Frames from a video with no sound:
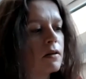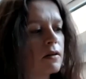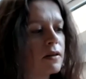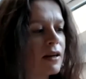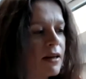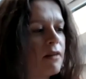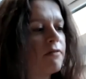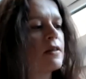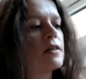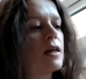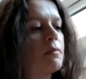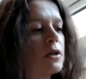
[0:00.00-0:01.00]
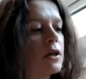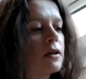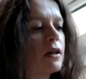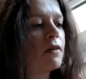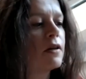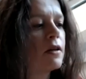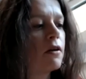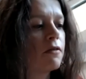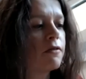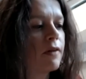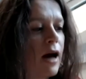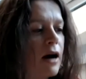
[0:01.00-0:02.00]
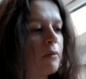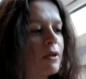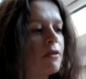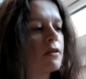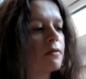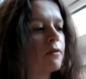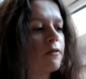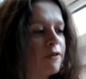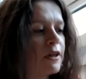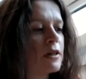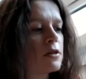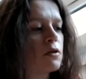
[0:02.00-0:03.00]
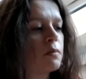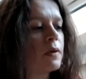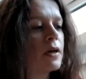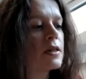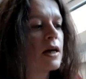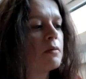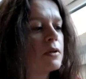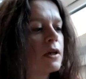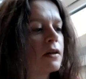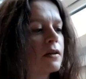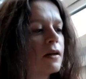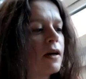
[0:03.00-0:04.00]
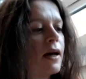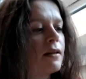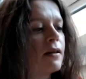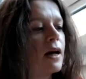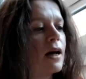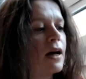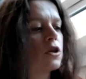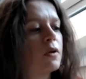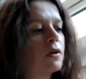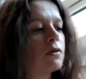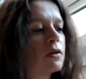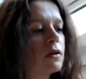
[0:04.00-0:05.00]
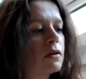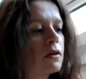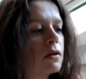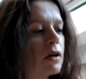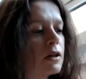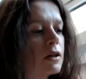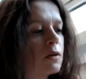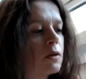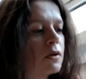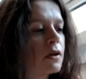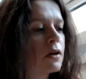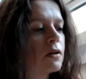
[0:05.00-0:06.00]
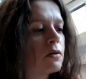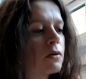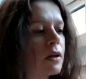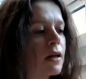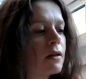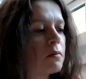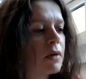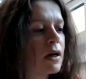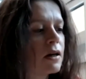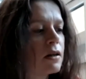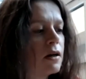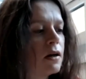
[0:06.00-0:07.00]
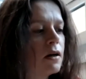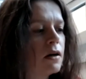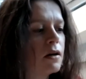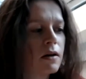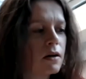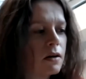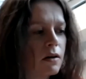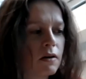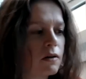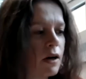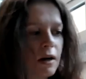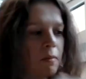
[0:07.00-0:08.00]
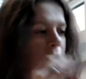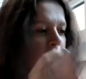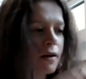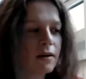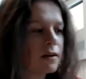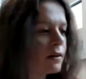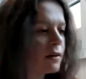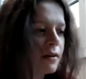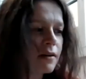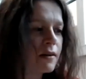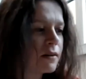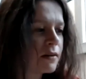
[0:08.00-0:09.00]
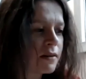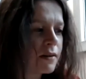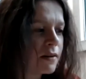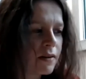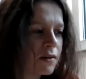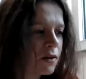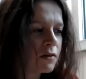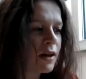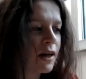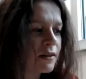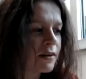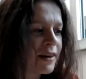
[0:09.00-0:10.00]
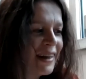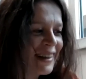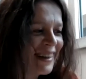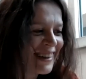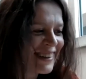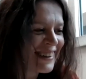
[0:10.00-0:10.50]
the given subjectivity of how it feels to be a subject and attributing it to another mind? Or am I not getting it?